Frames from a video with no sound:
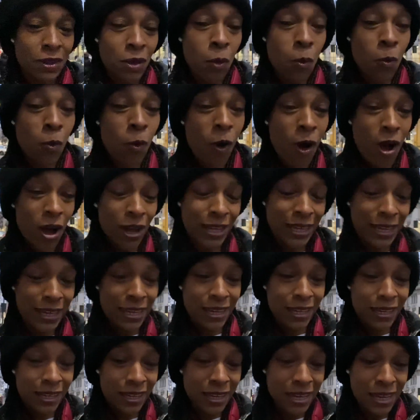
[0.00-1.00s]

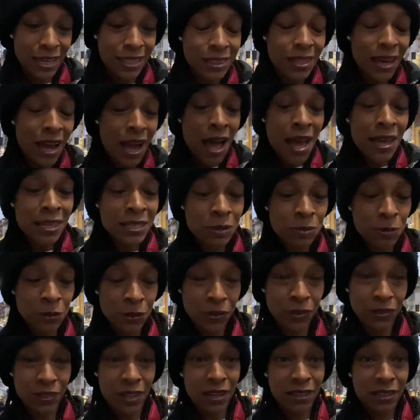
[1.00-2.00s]
walking in the
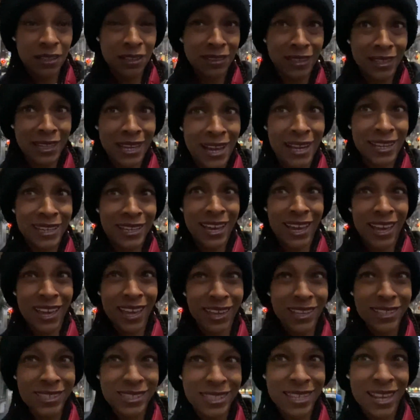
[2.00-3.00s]
hospital, luckily, I
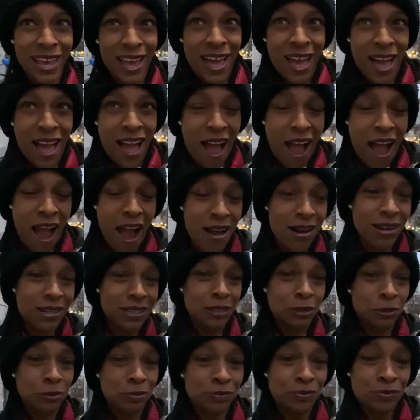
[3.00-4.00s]
guess.
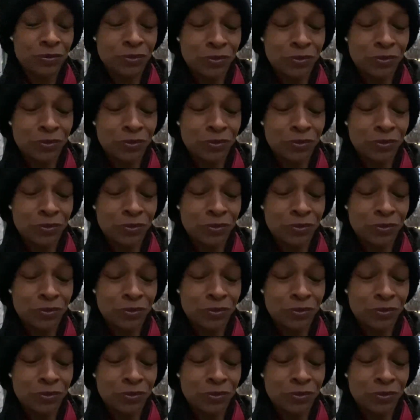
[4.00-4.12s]
I'm